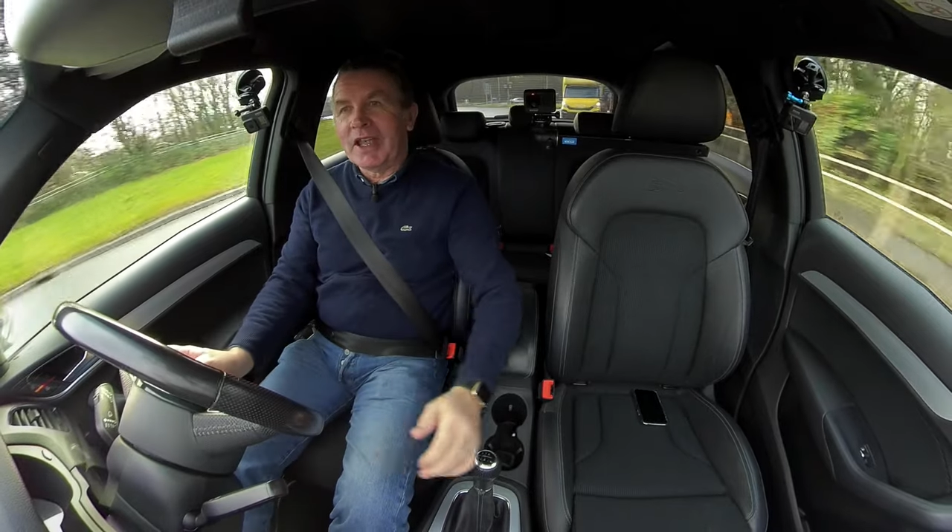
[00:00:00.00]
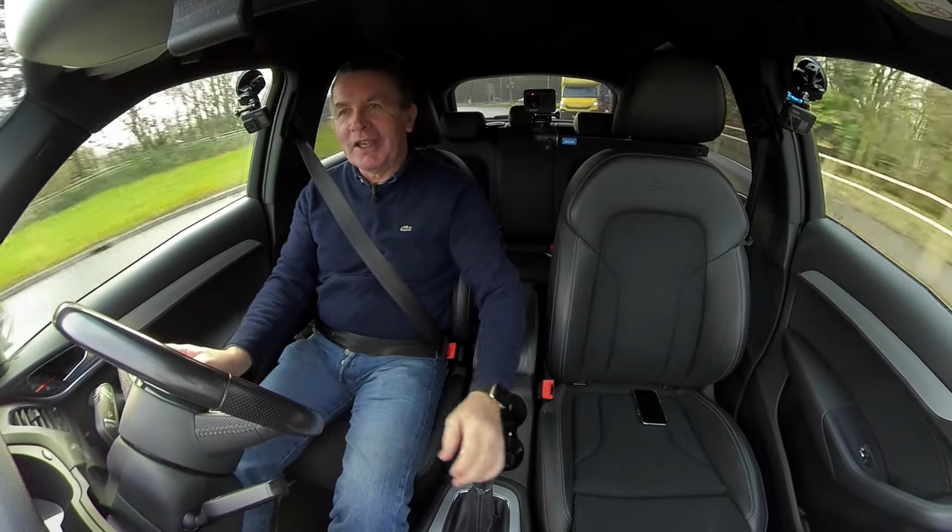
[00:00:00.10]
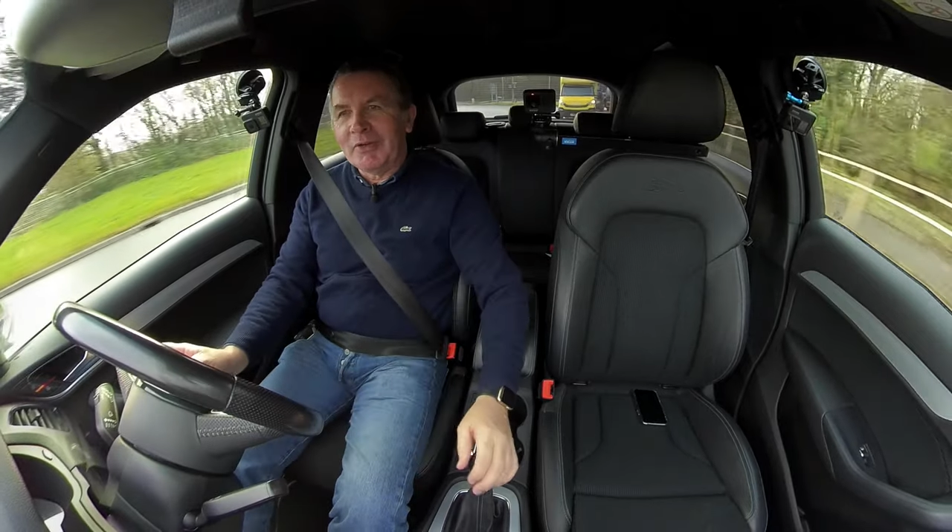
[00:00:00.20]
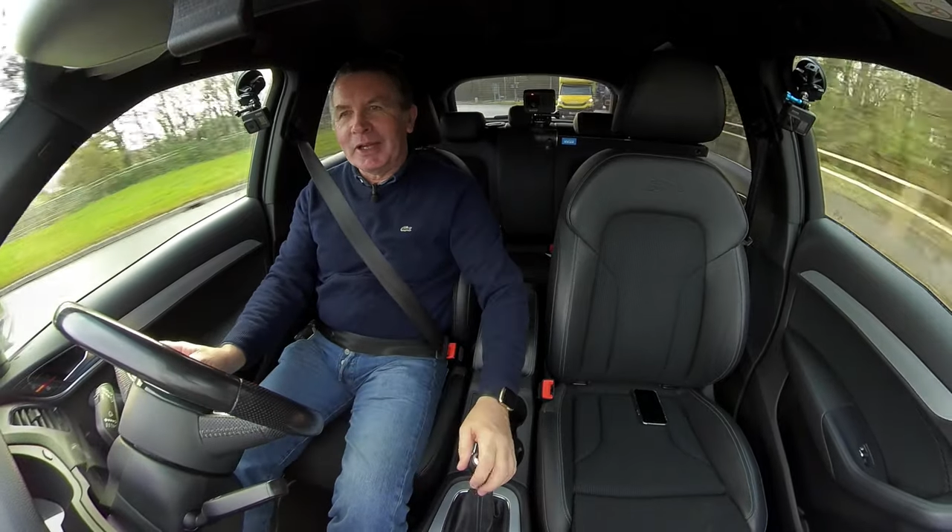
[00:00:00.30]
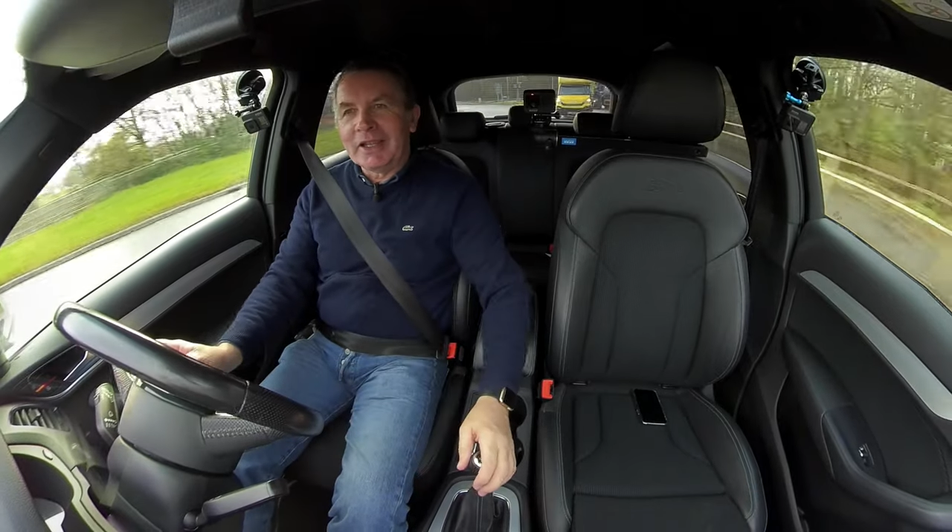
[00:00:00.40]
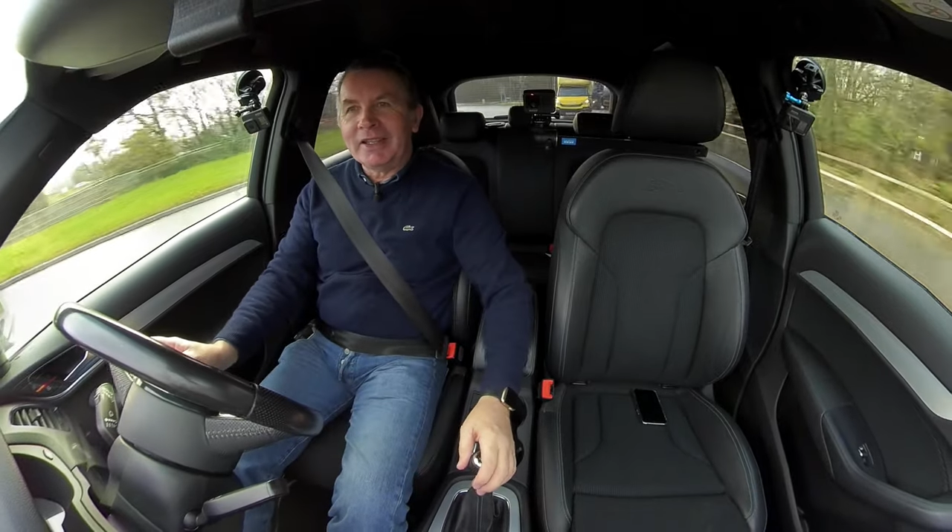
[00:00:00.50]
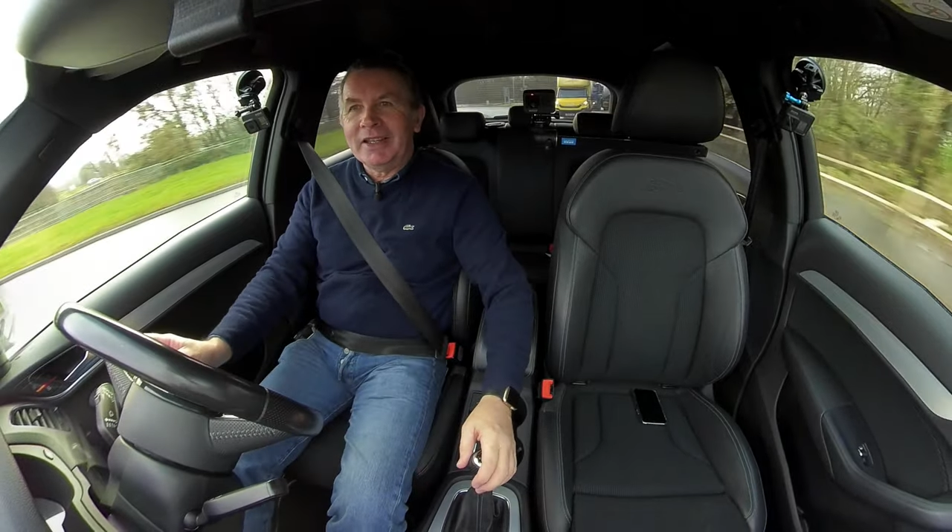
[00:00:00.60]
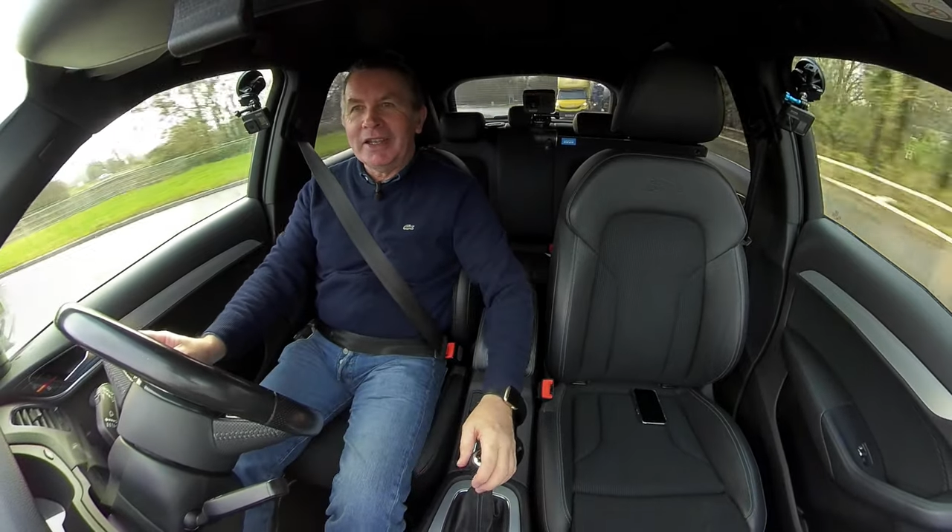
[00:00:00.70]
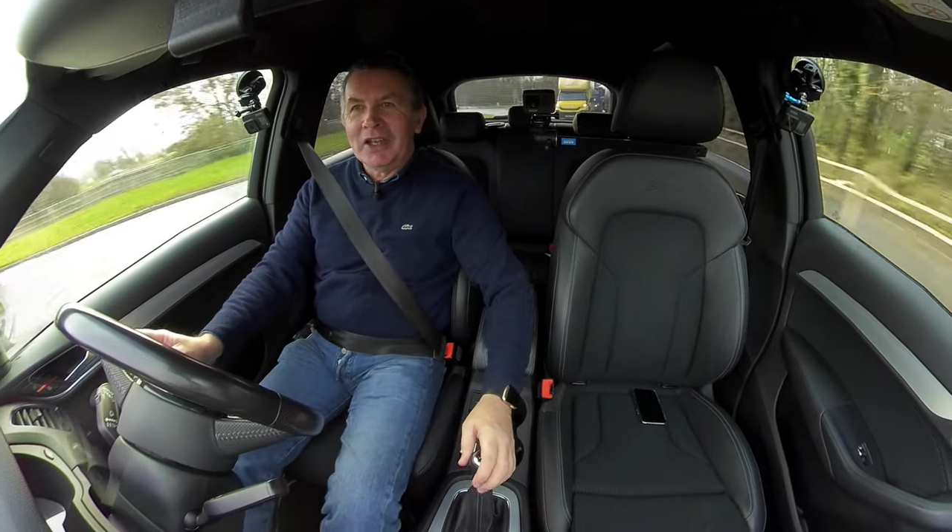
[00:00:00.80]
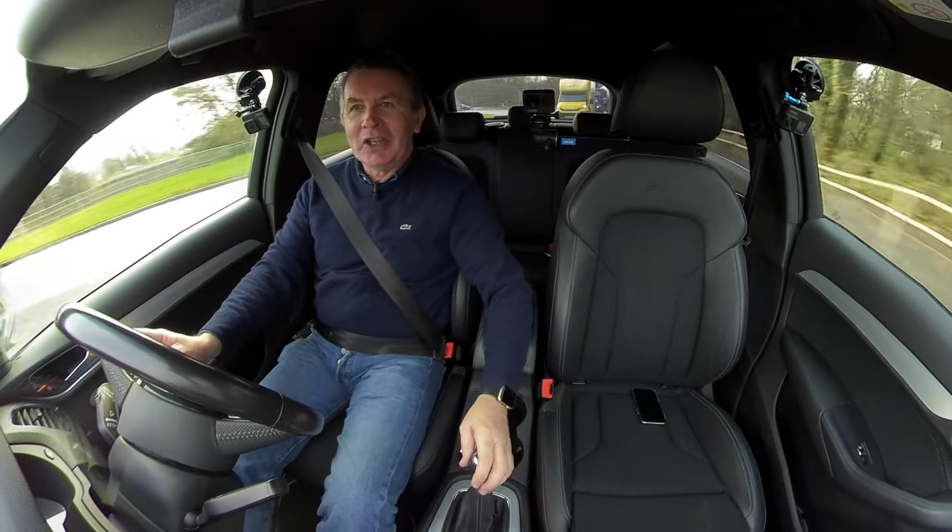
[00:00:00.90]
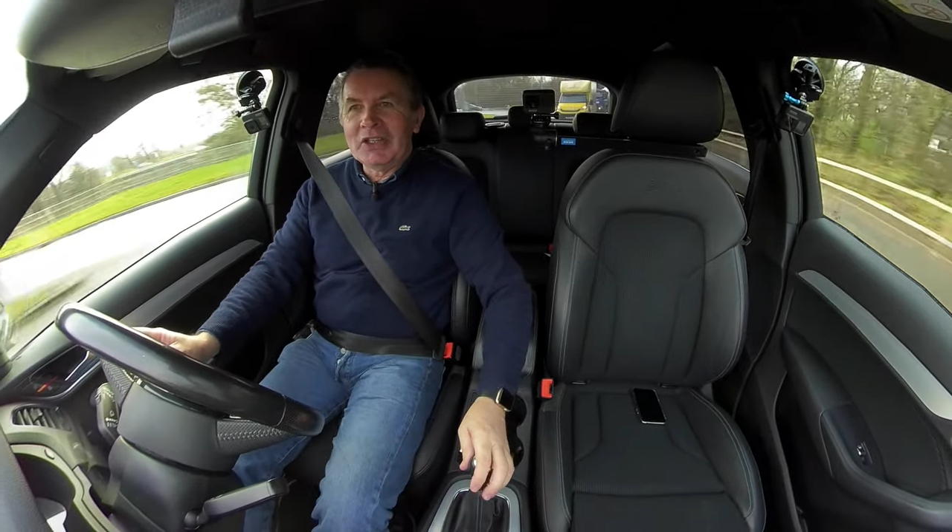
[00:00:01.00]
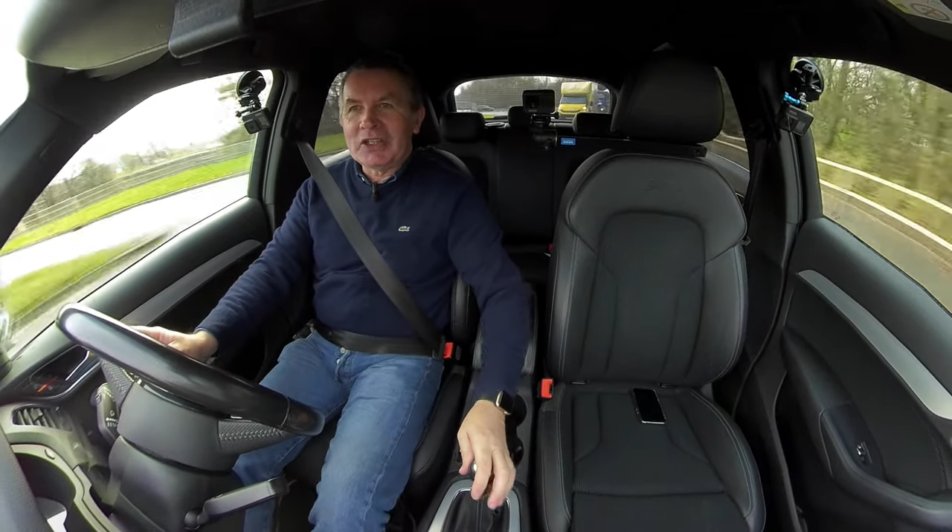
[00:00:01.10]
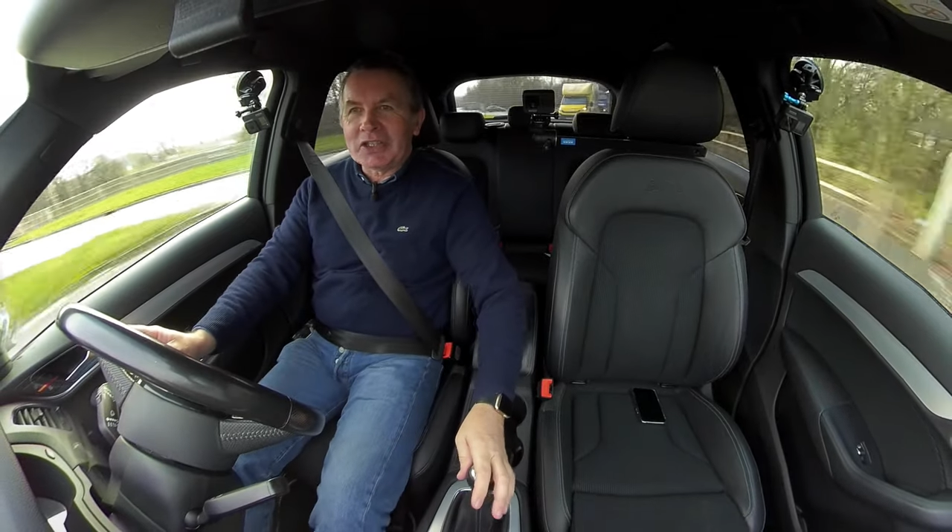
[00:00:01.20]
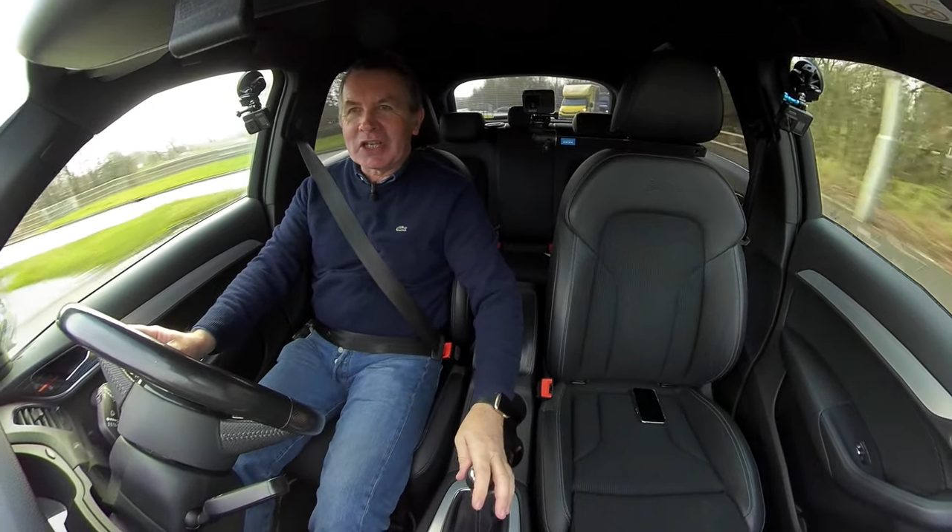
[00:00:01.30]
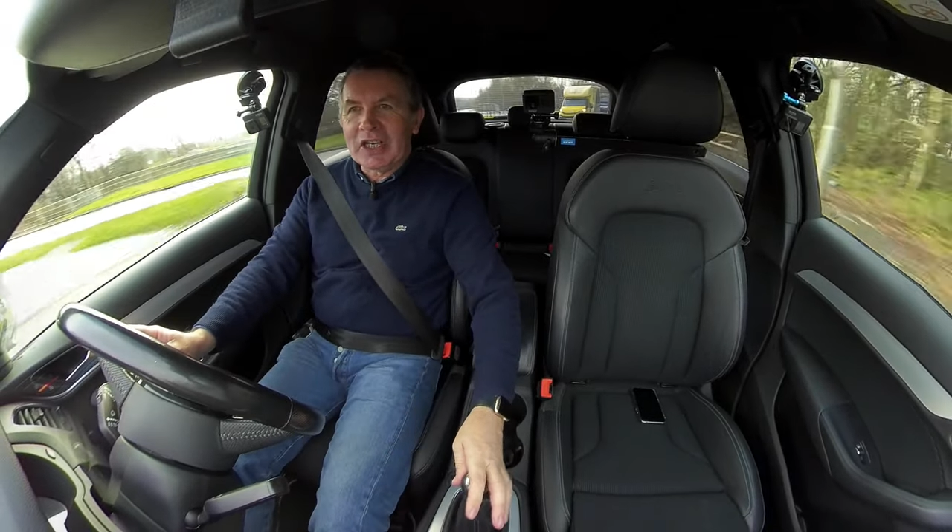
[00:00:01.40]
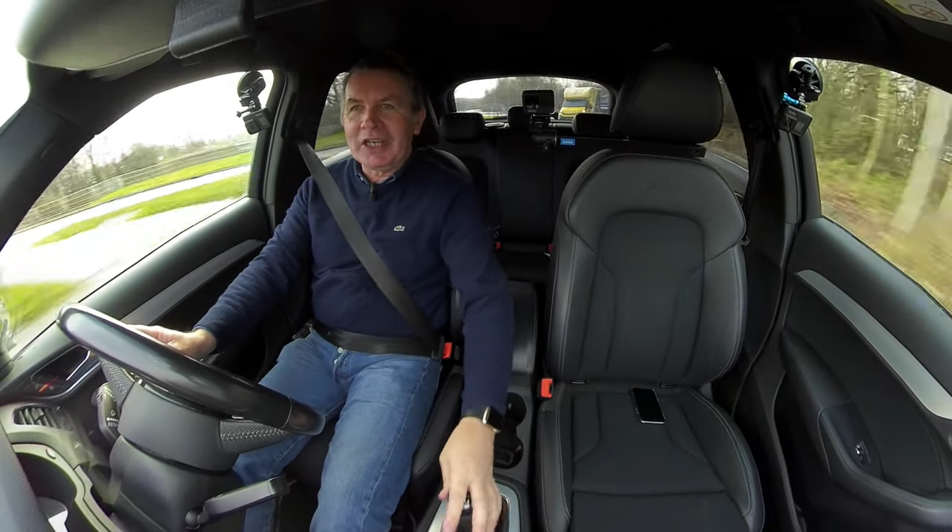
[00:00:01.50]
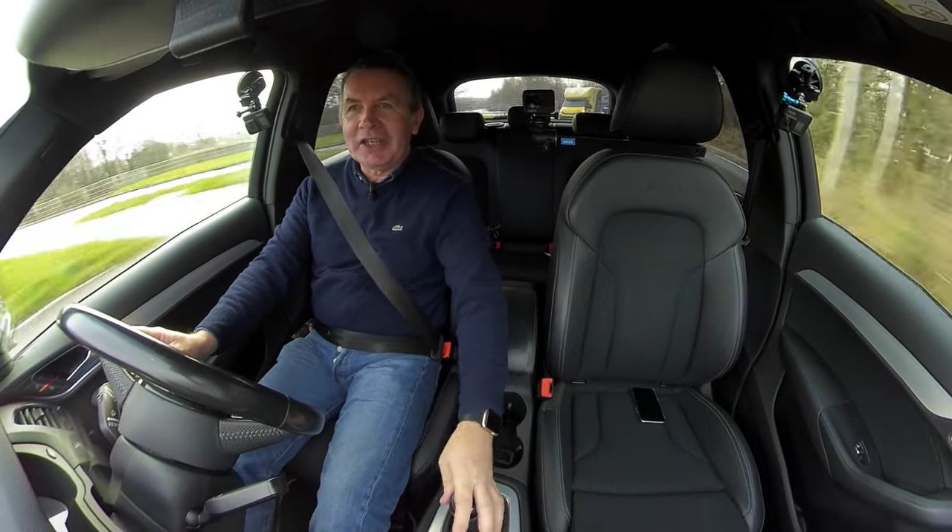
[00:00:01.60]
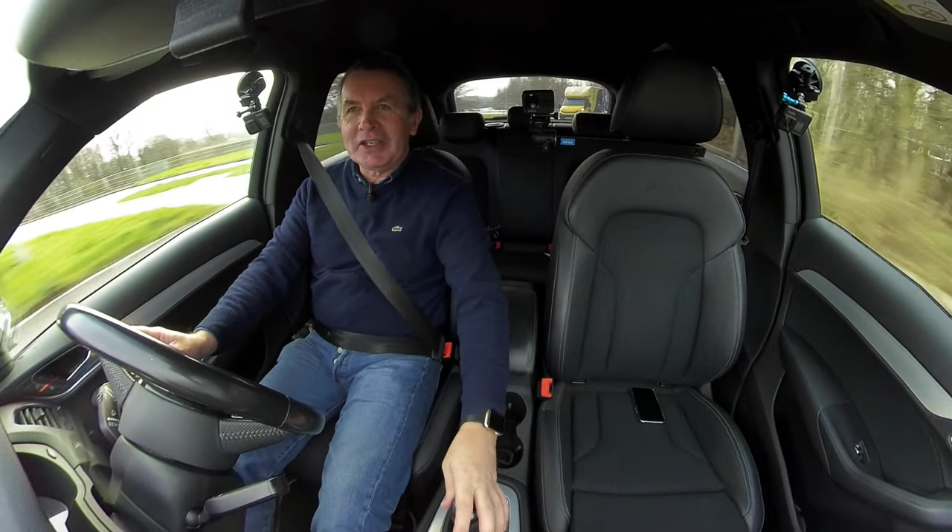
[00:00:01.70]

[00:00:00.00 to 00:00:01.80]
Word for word: anyway, at least it's clean.